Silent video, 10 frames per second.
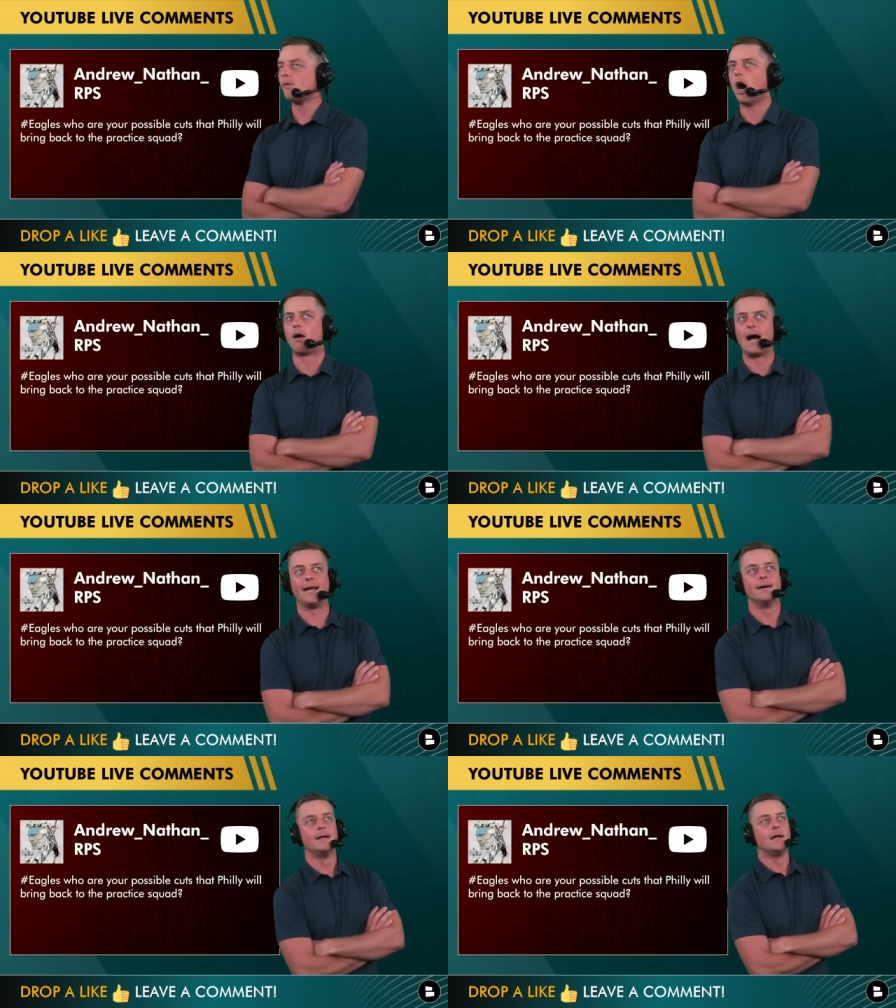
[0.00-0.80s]
All
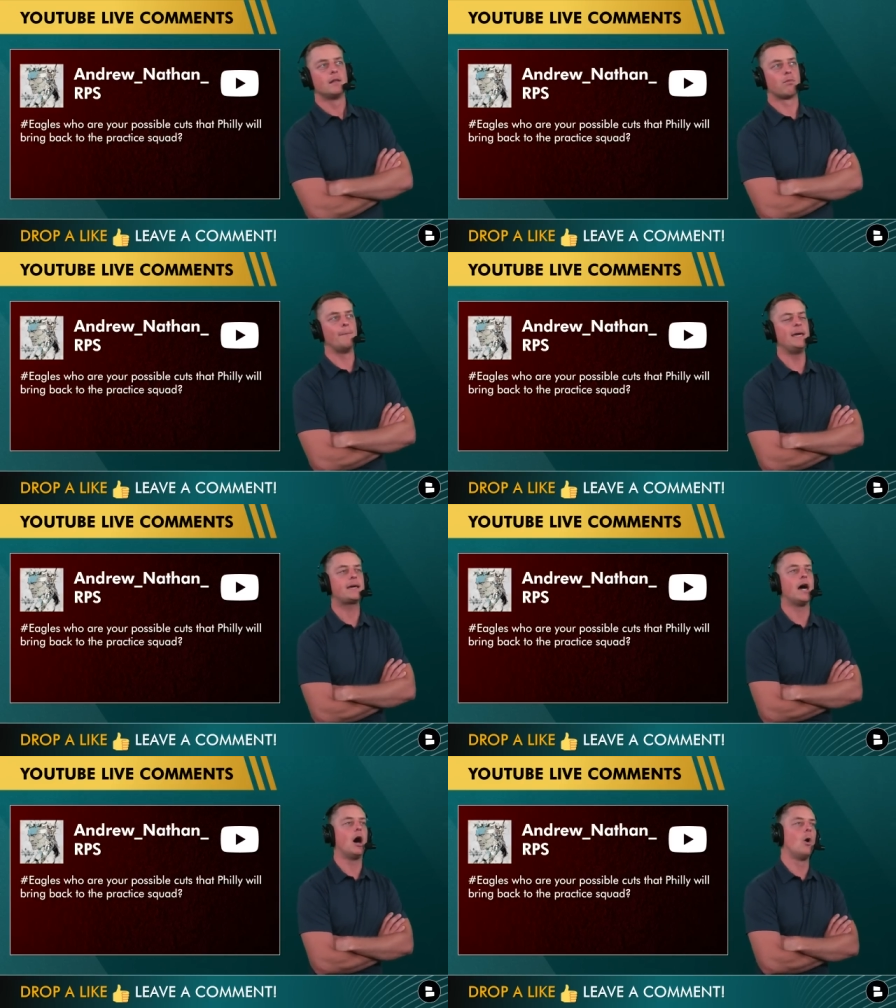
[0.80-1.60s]
right. Let me
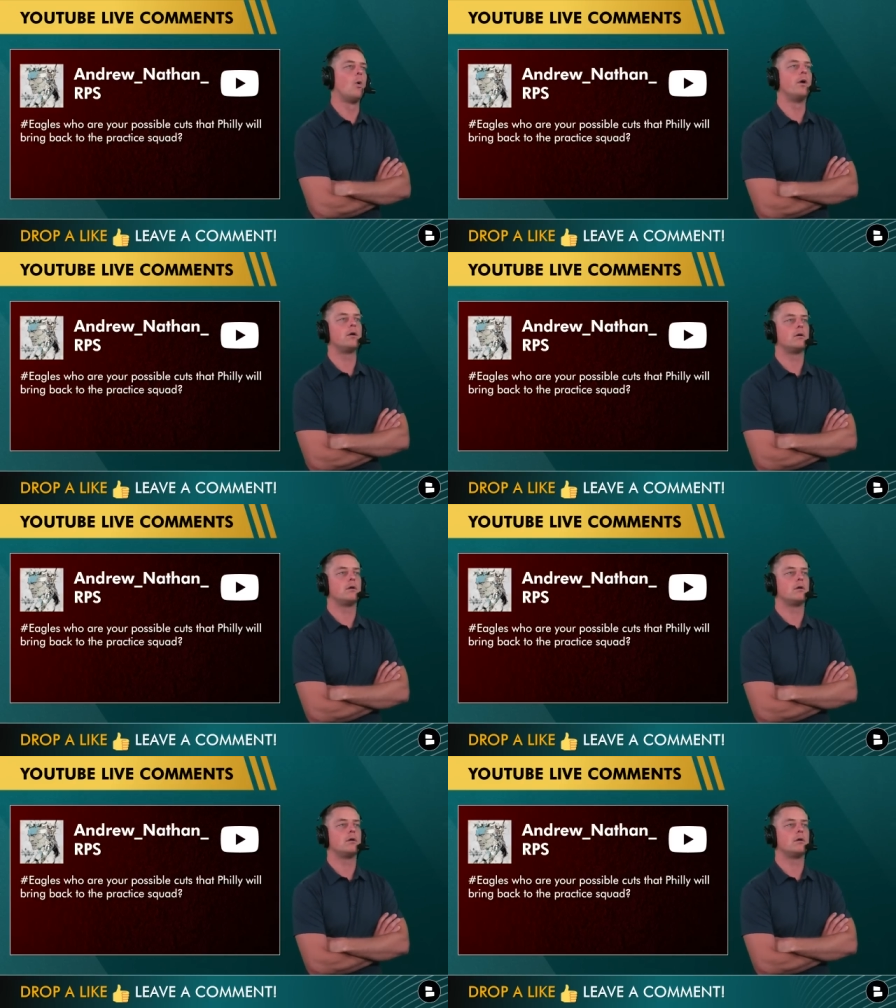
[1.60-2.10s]
go.